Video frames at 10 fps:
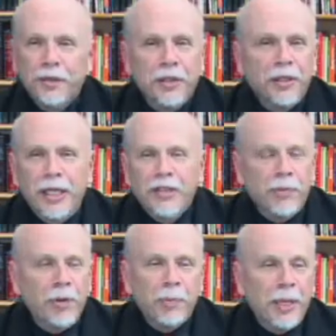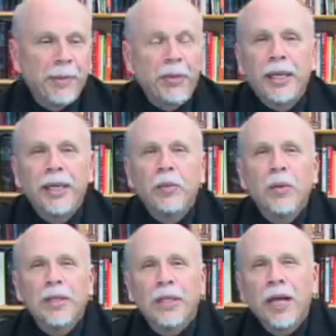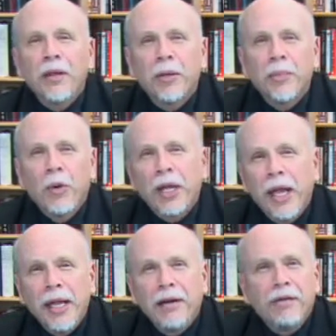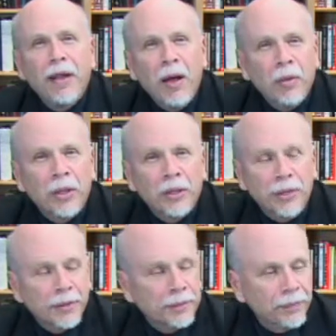some things from other people, and here was another bouquet of flowers.